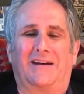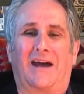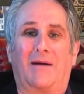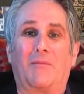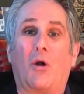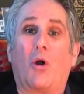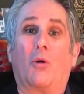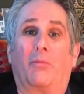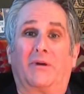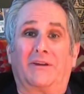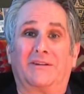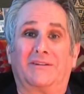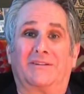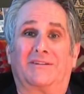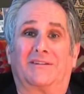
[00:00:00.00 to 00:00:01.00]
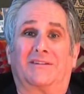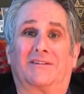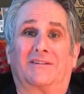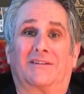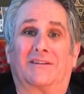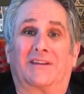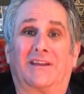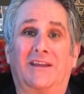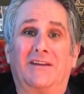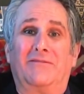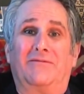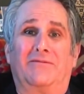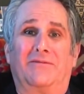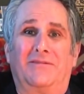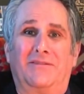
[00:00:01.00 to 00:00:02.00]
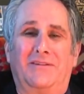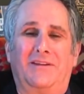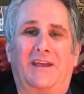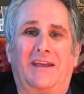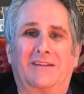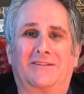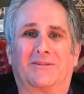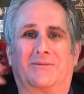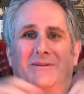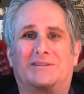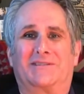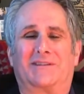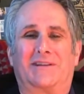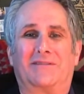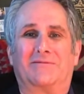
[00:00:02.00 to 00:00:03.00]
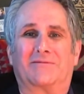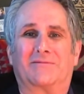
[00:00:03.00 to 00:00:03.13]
I'm open to give and to receive.